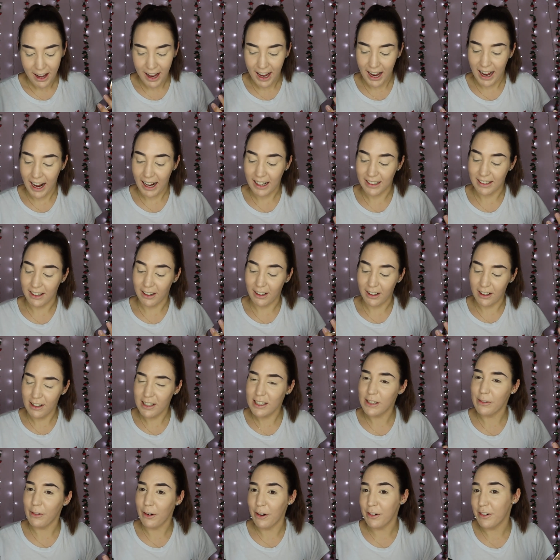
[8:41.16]
I had a
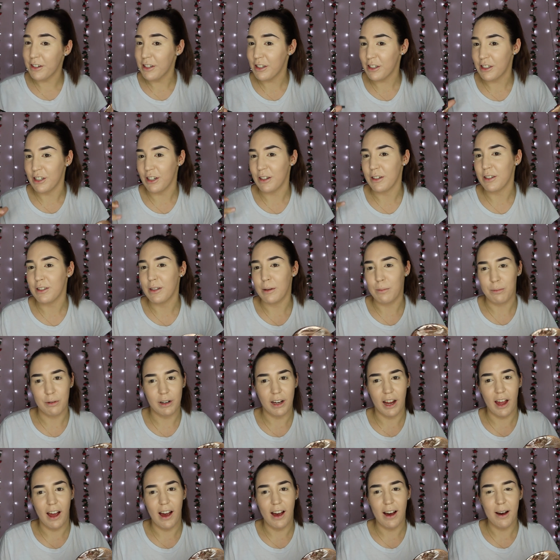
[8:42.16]
glass of orange juice to
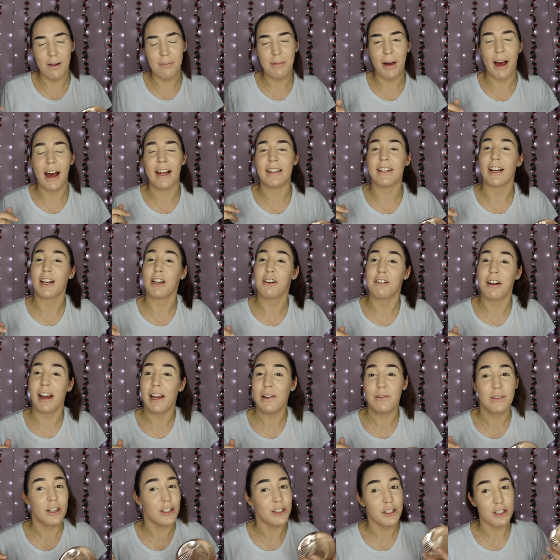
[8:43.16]
bring it up, and I
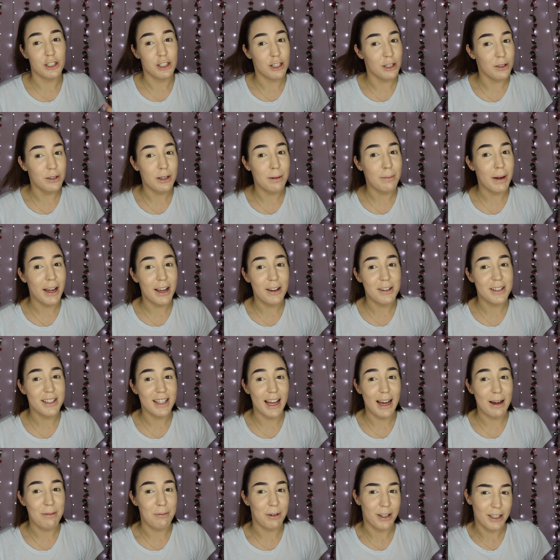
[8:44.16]
craved a tuna mayo
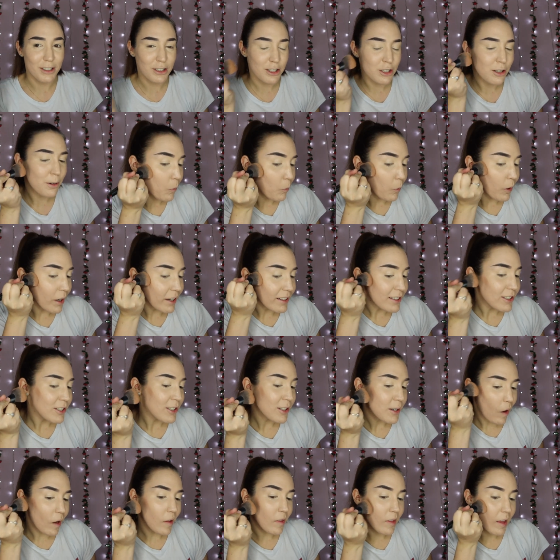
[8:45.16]
sandwich, which
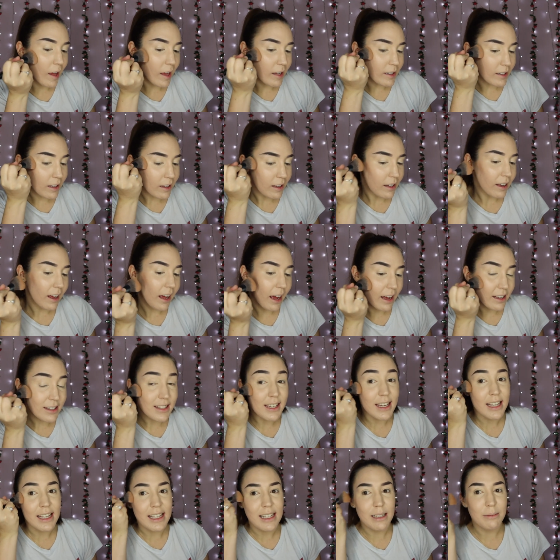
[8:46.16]
I then had
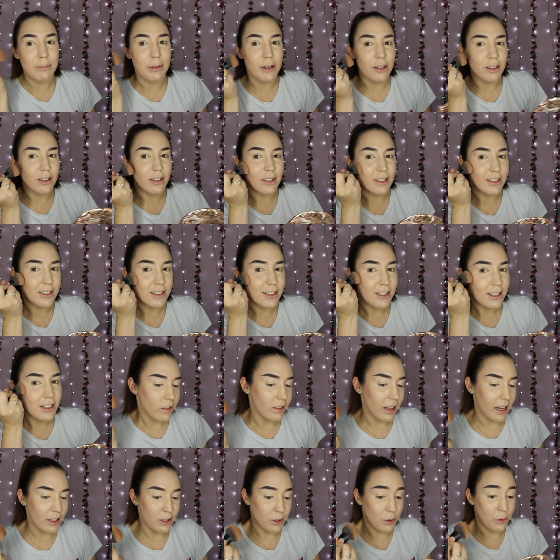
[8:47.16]
to eat because
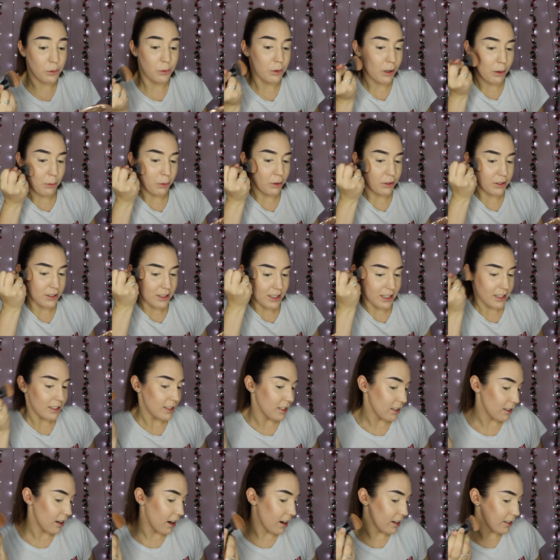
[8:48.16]
that's all I wanted
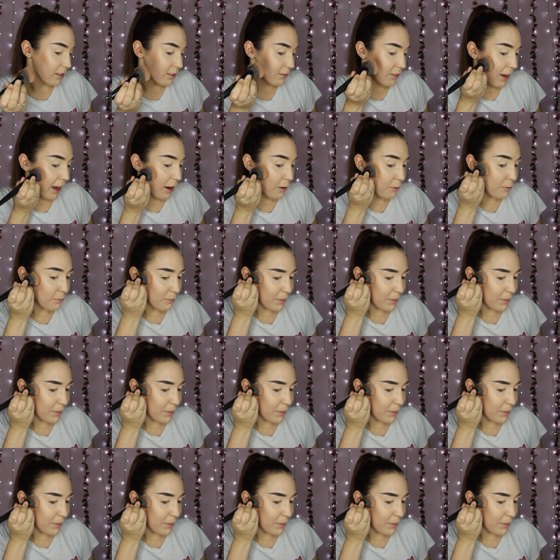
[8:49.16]
to kind of help